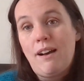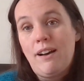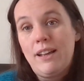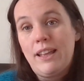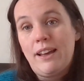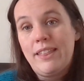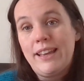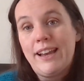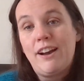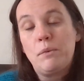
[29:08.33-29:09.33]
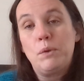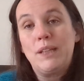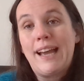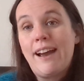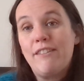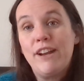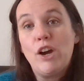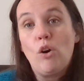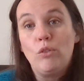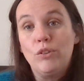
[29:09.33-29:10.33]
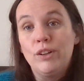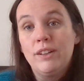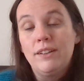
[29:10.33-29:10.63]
I think I will carry on